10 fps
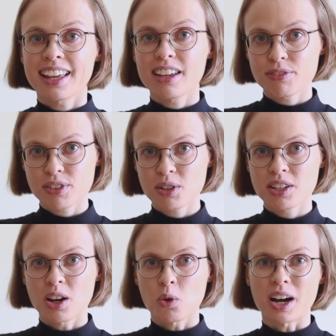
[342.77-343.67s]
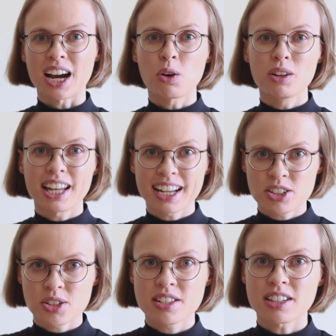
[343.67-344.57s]
If you know how
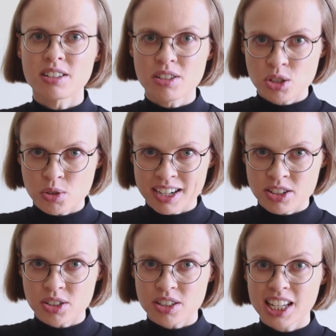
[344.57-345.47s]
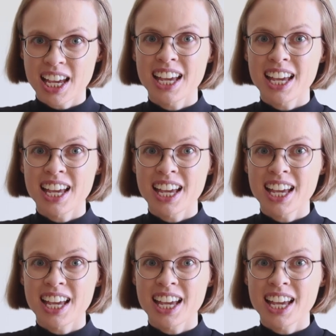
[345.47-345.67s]
lectures are structured,